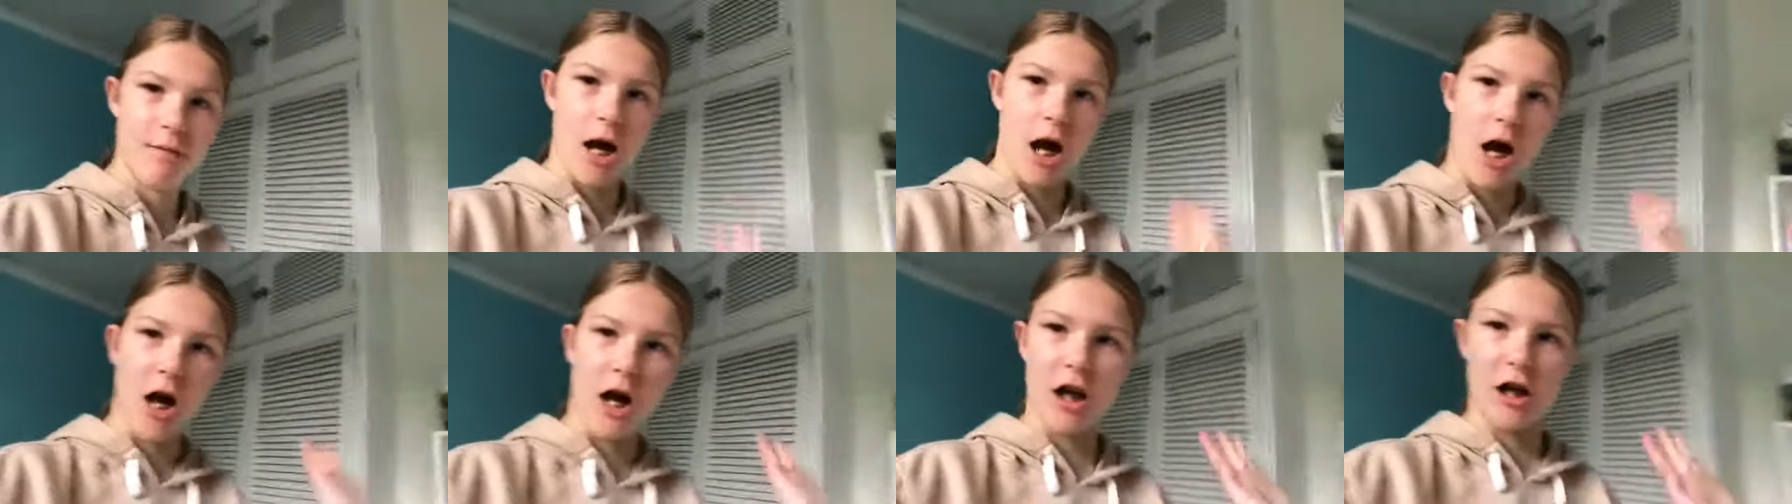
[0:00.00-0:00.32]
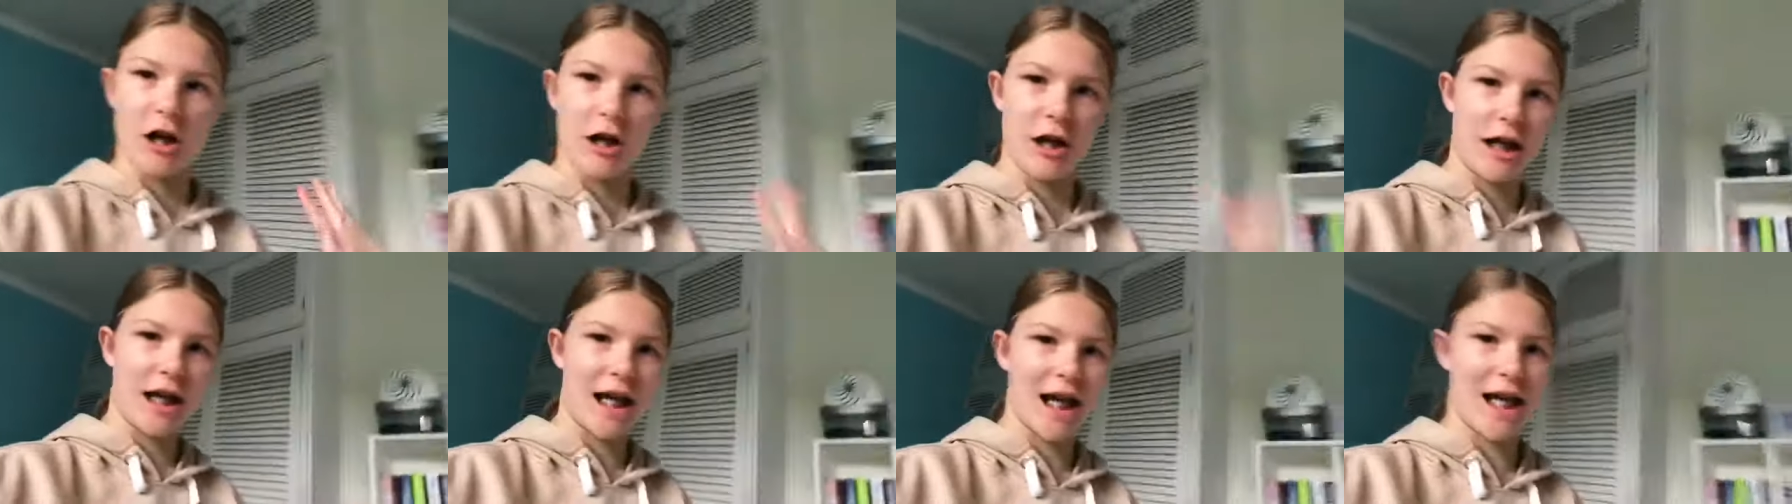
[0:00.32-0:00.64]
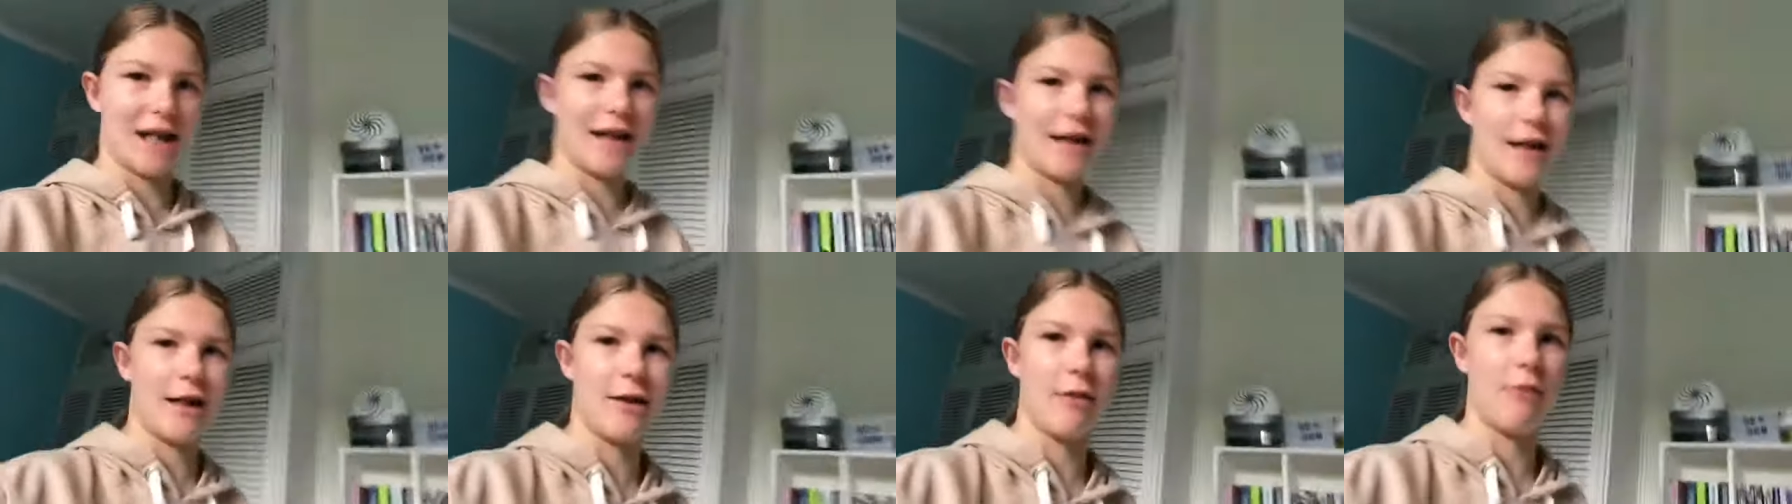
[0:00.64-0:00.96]
hi
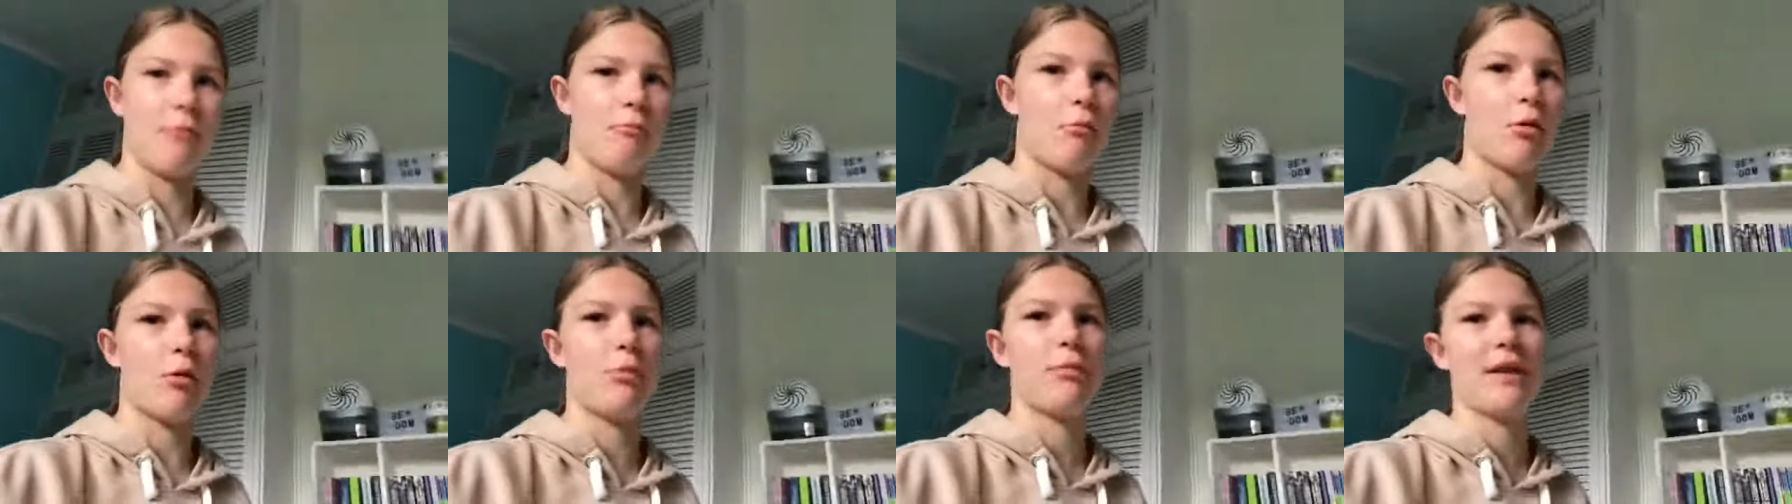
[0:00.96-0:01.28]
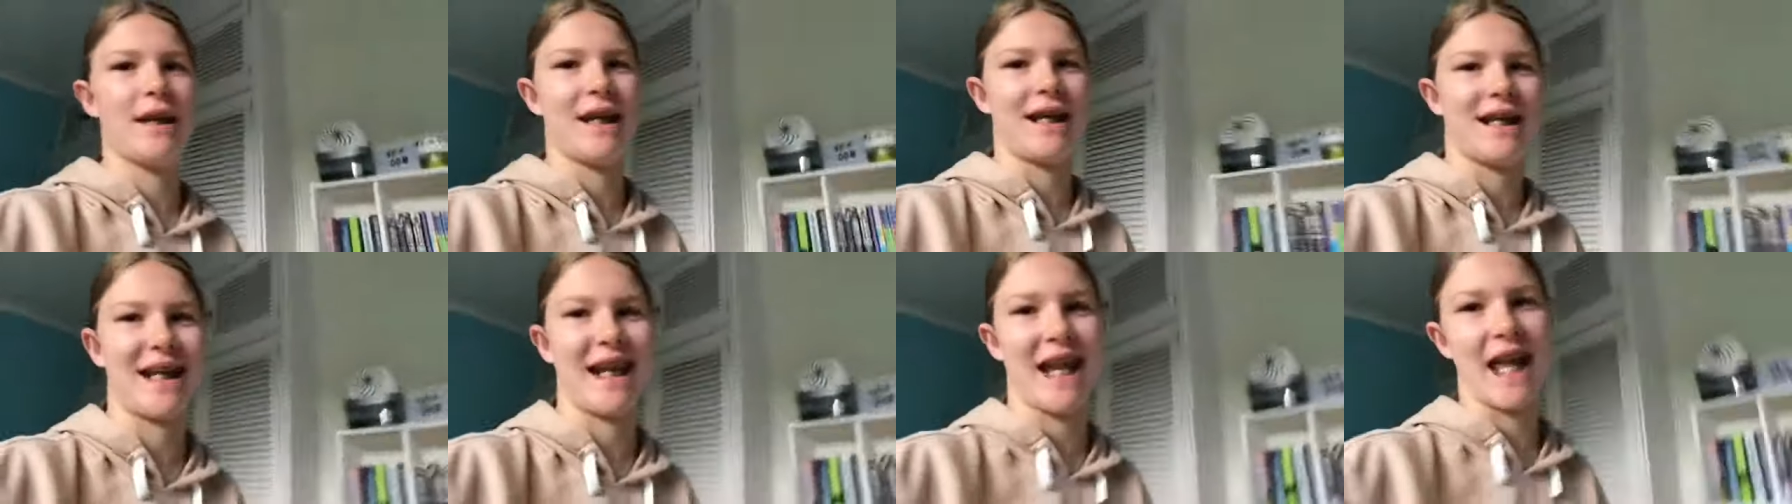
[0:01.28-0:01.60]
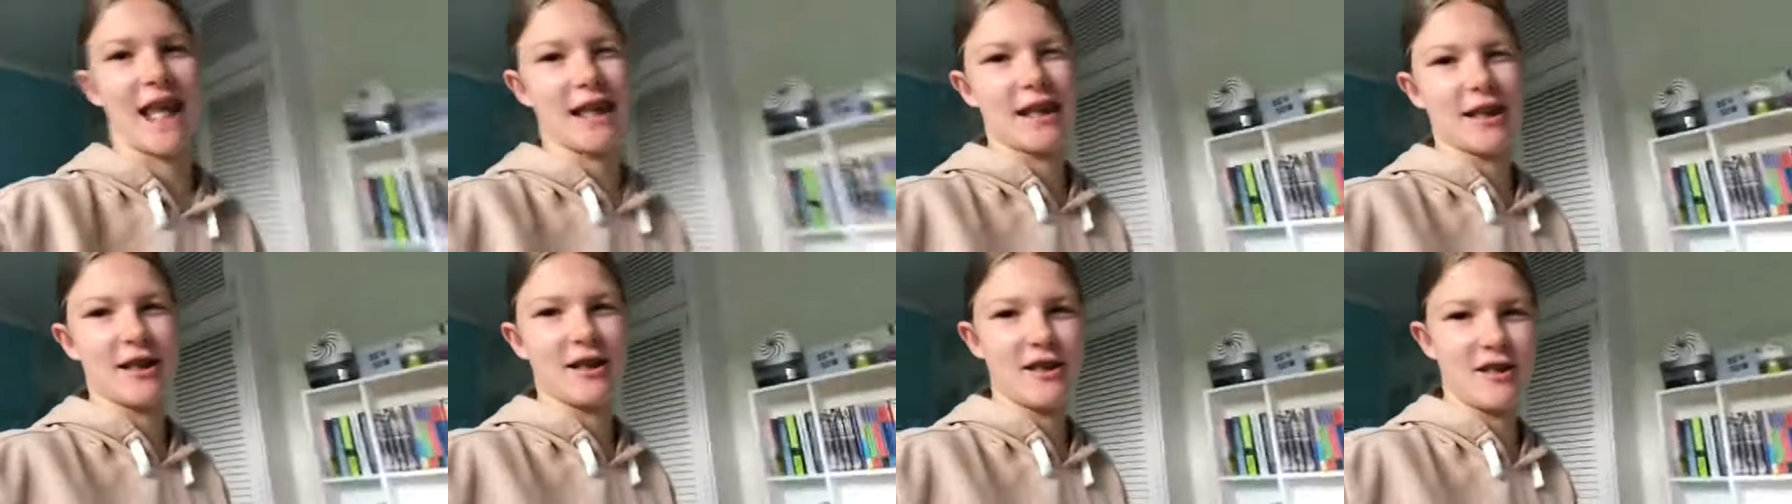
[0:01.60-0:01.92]
and you can probably get
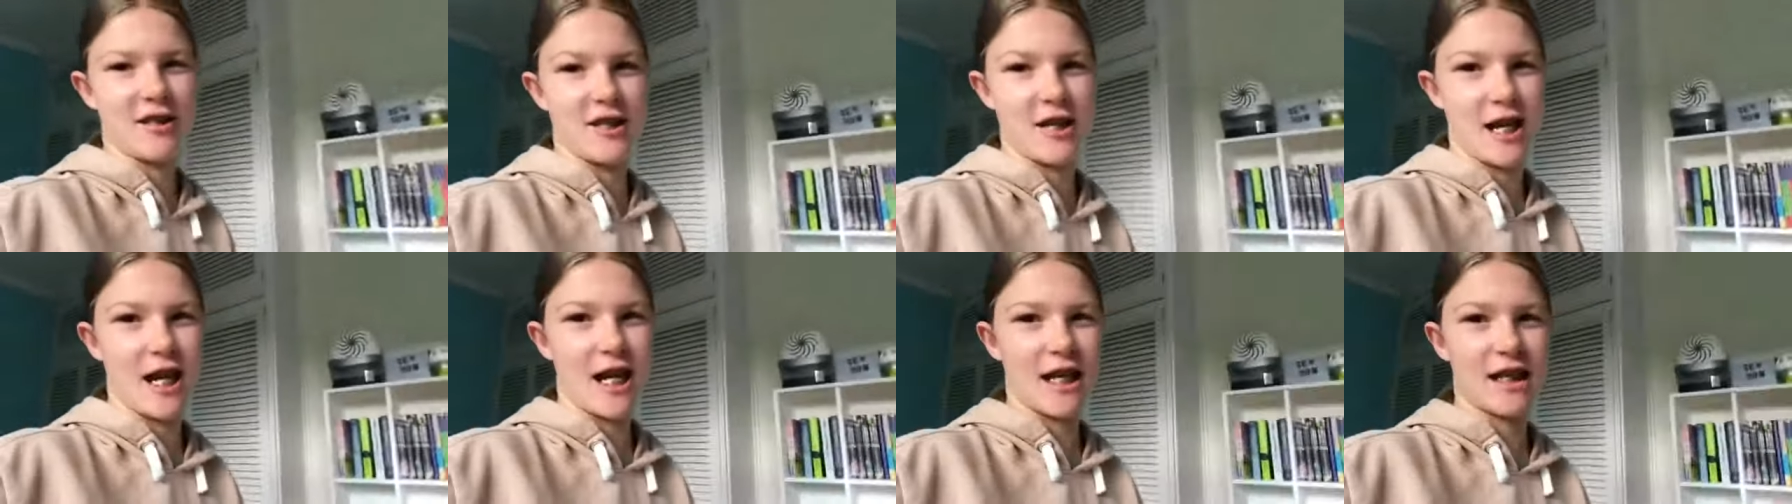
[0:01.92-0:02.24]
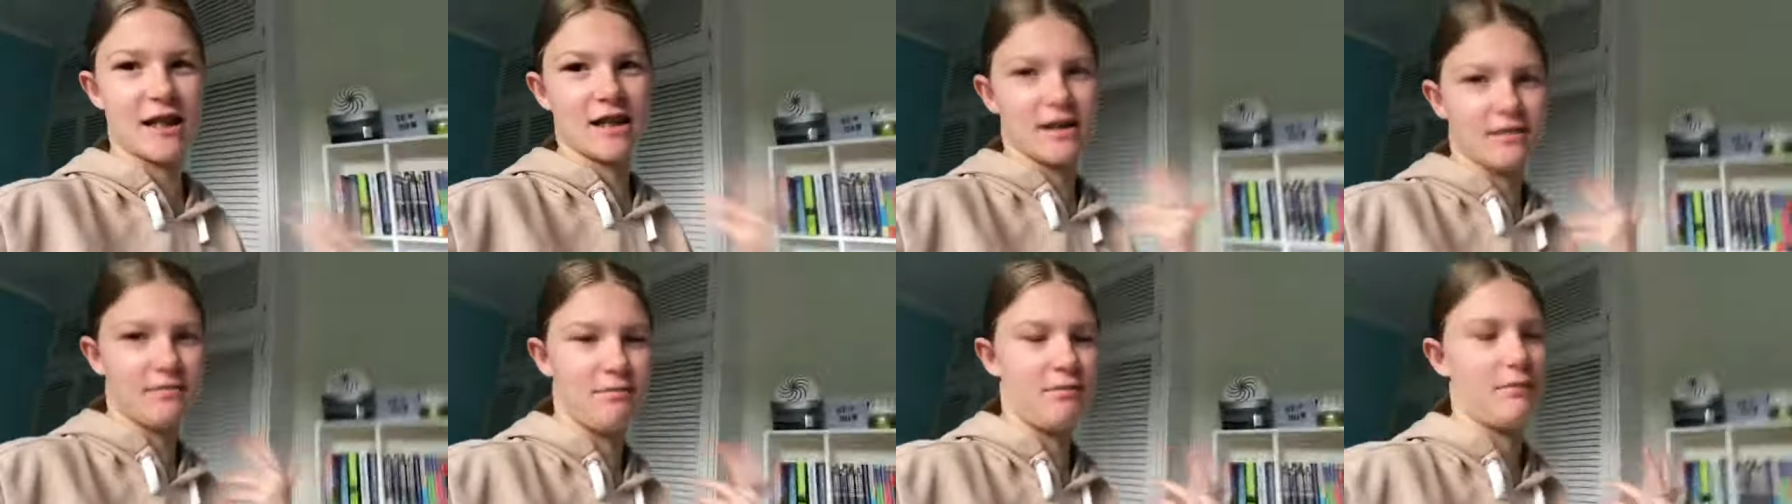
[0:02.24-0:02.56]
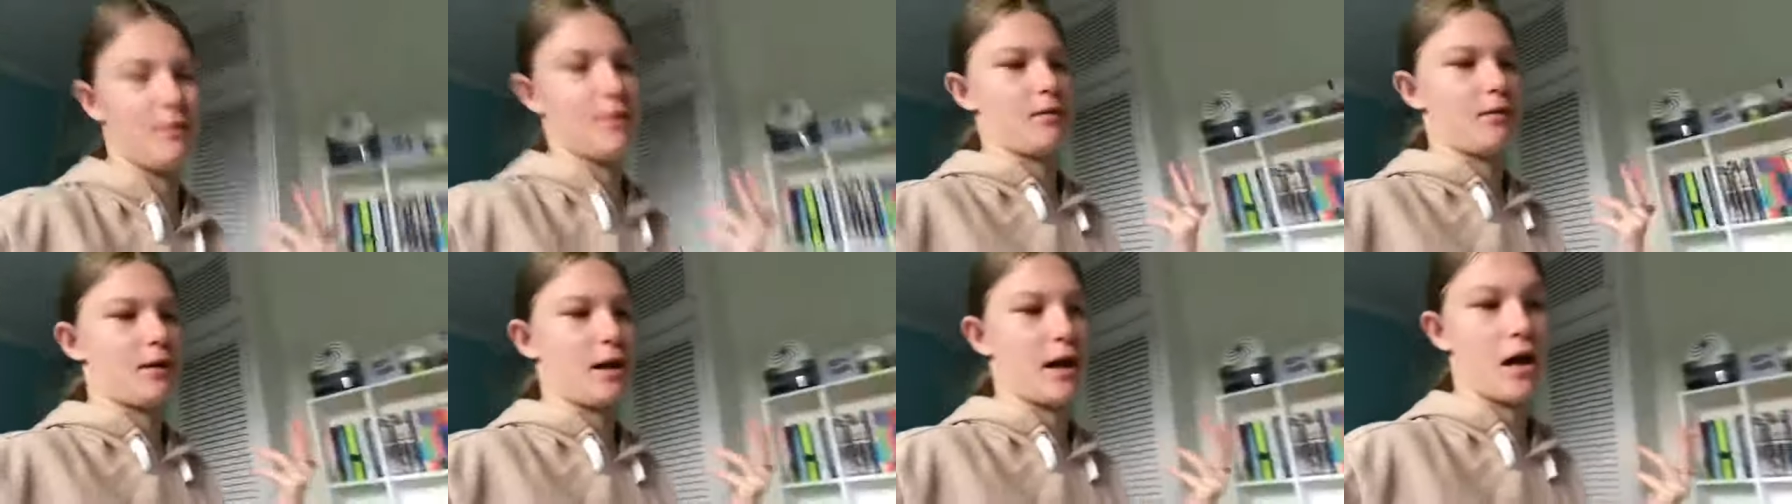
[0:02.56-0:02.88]
the gist in
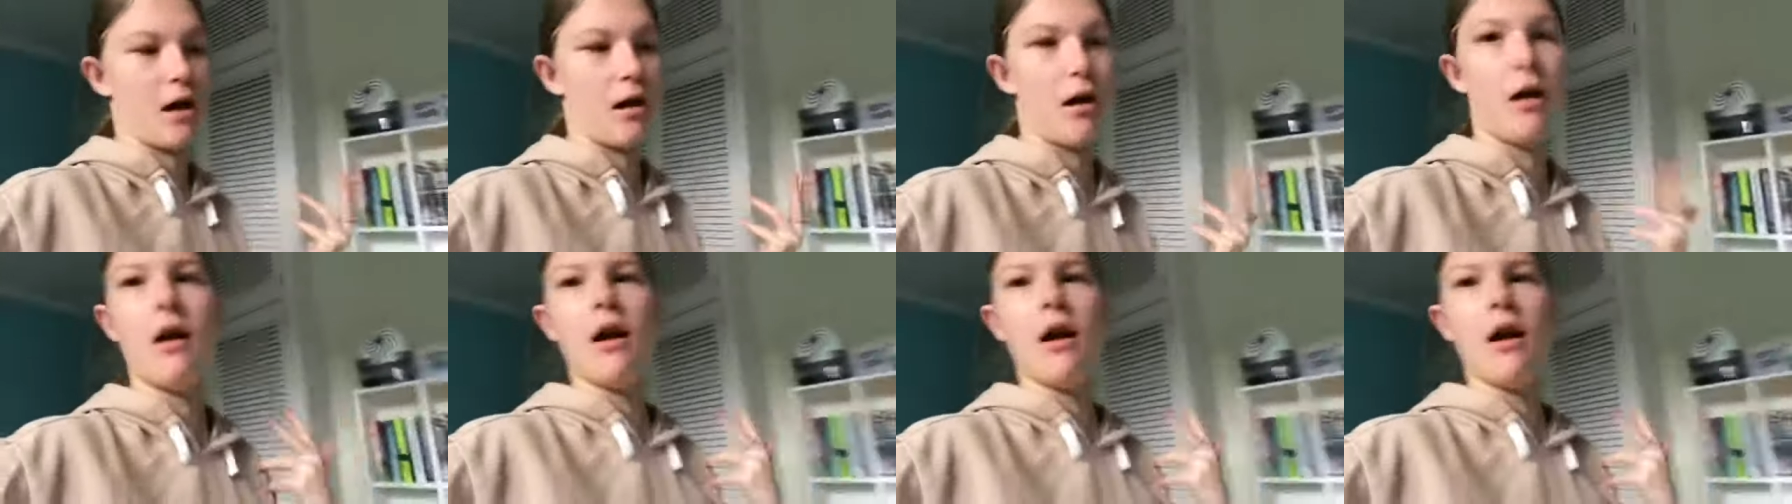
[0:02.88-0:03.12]
doing a